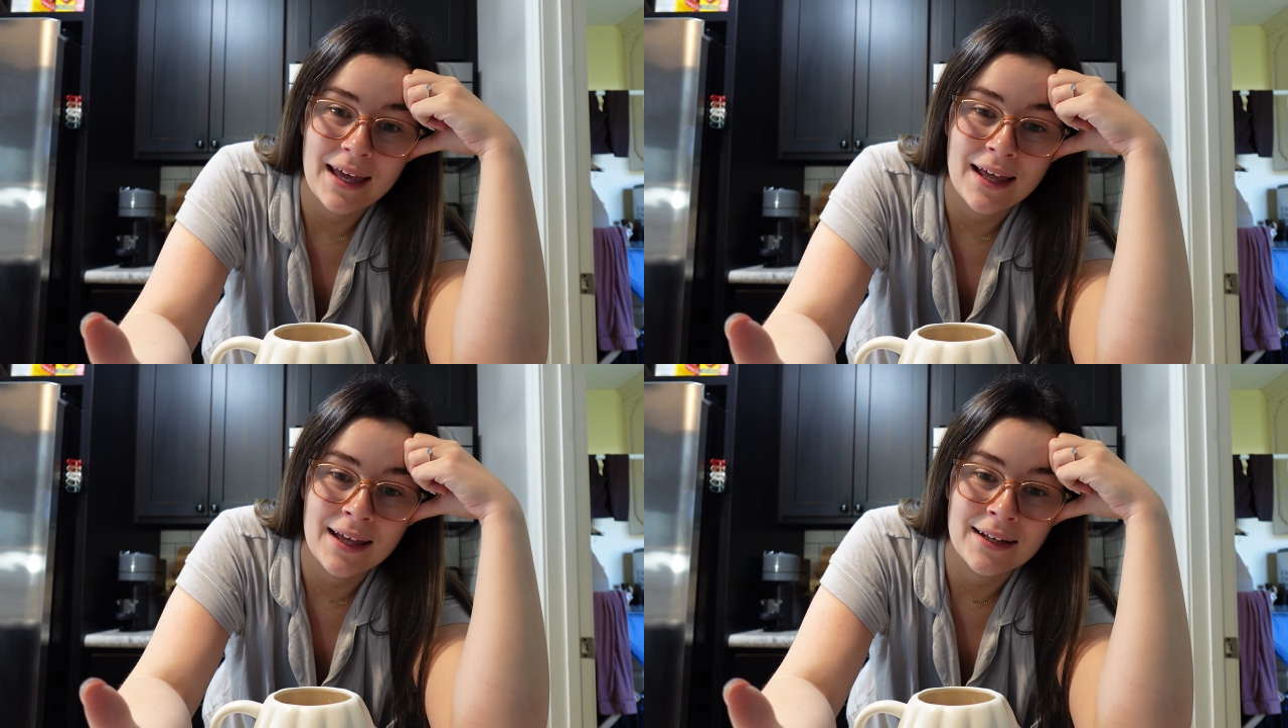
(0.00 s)

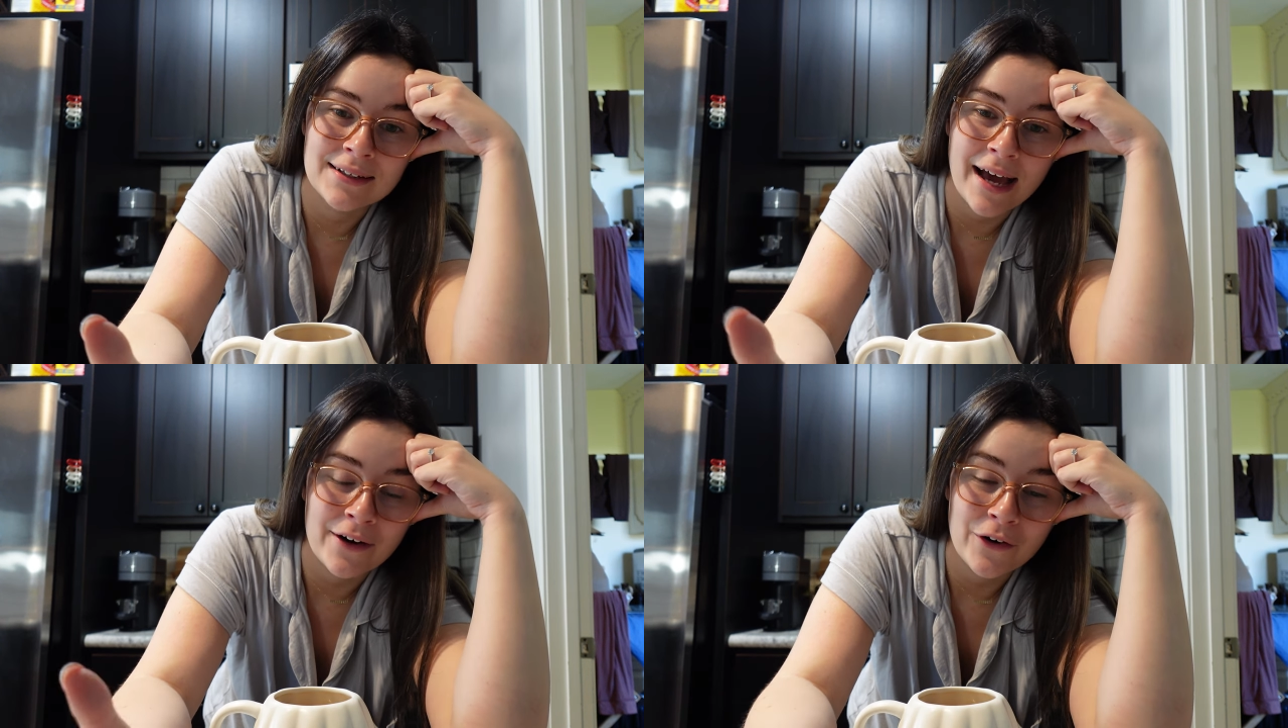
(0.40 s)
and
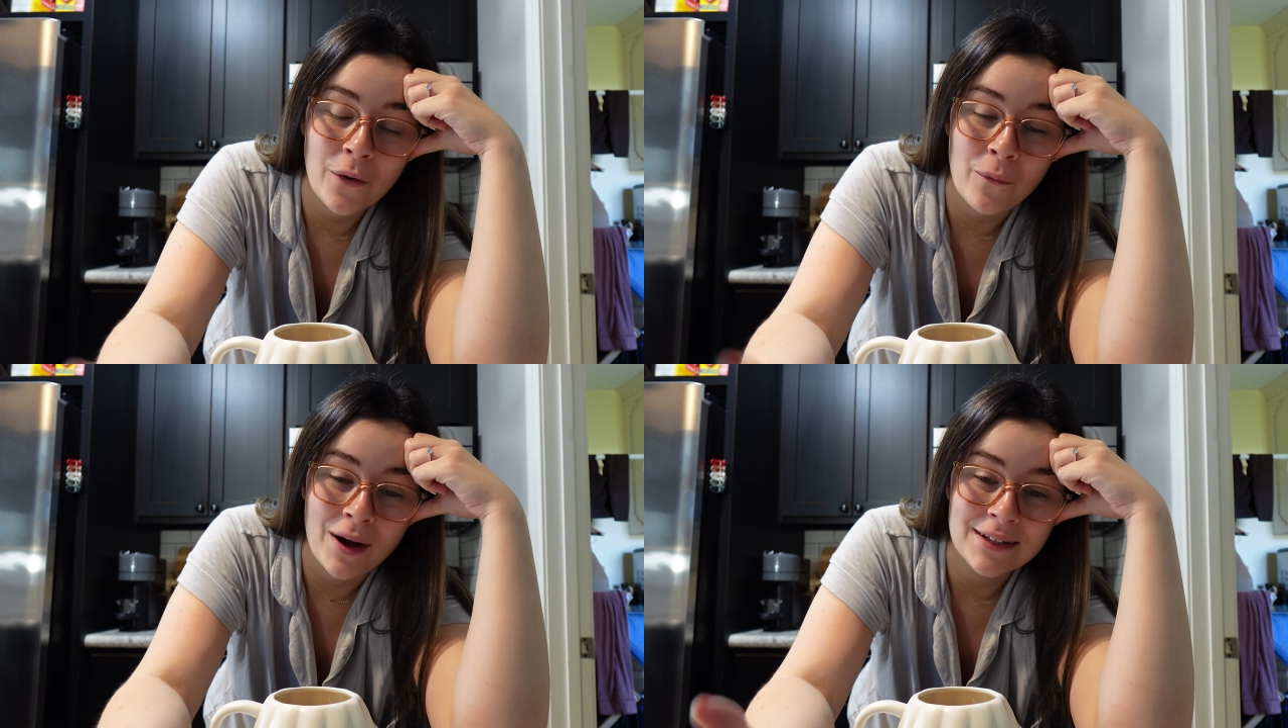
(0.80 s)
i don't
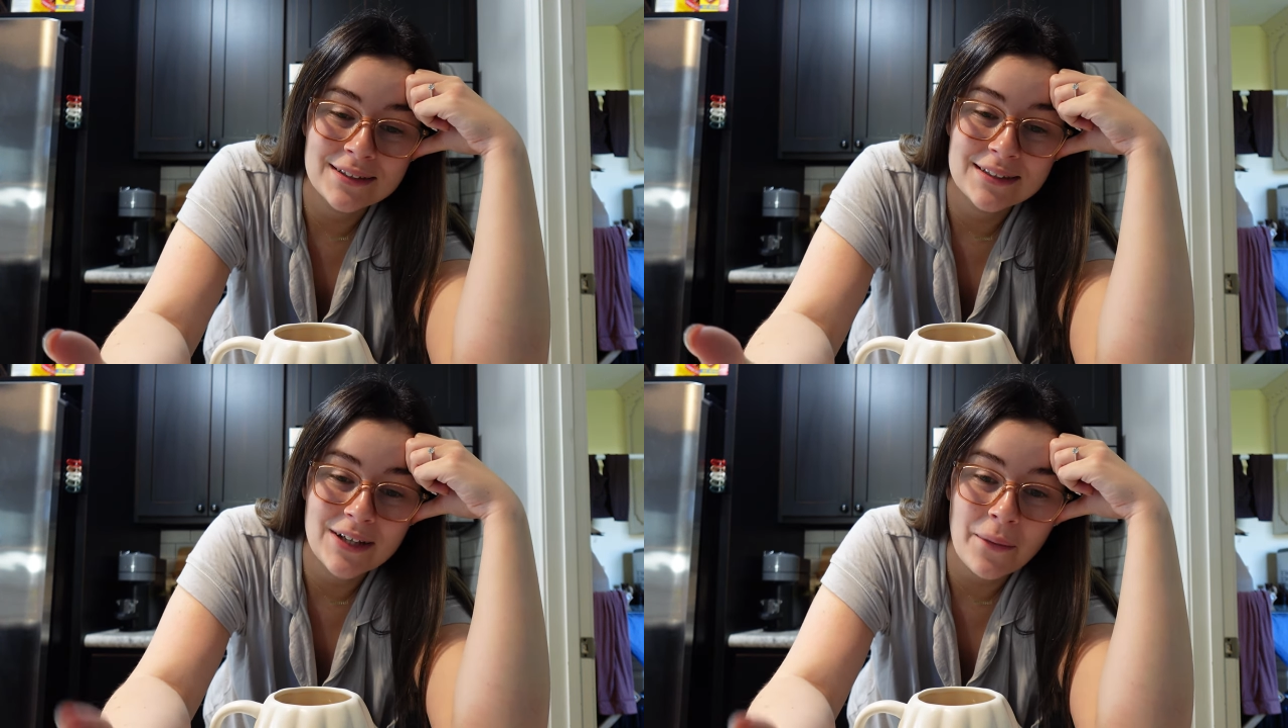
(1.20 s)
know
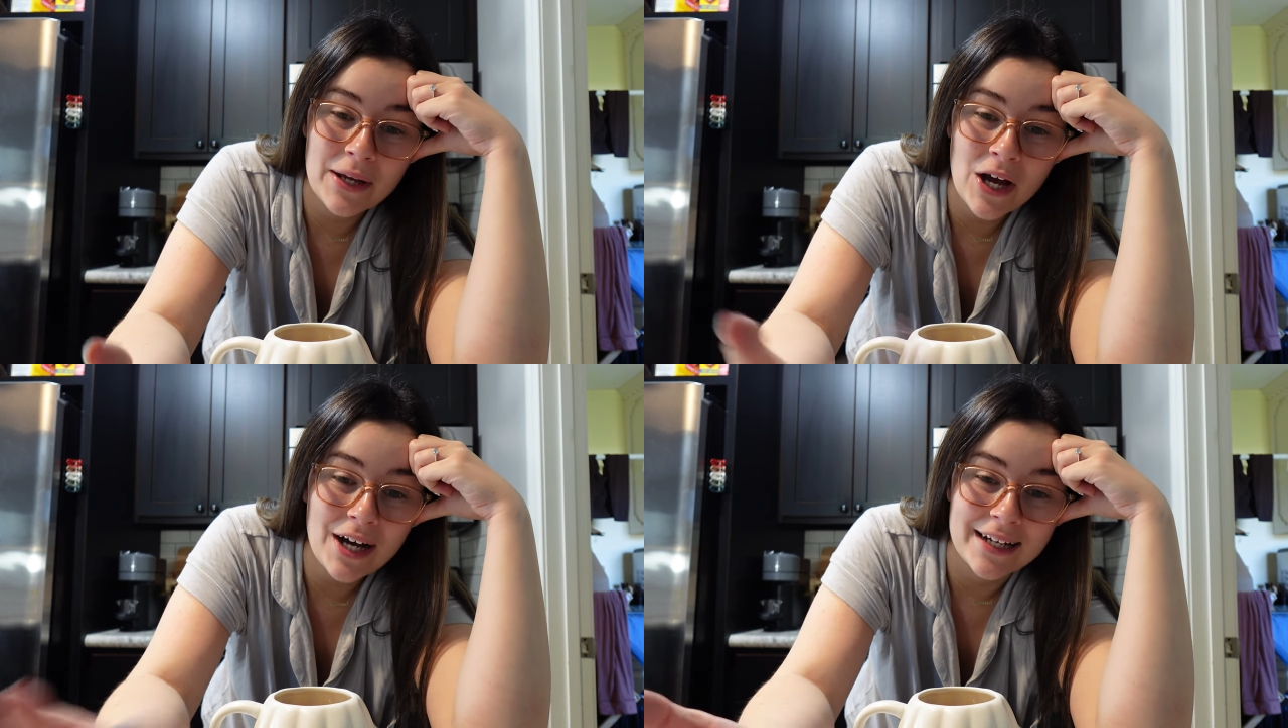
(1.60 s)
what's
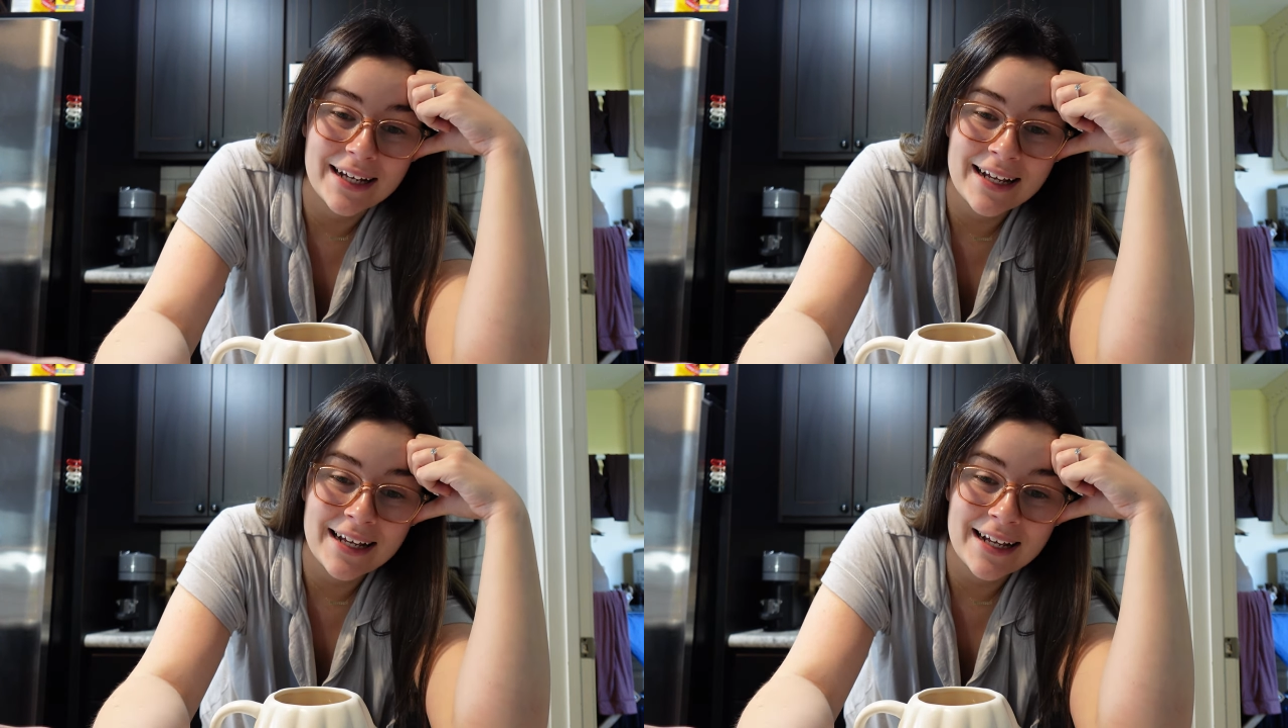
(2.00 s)
going on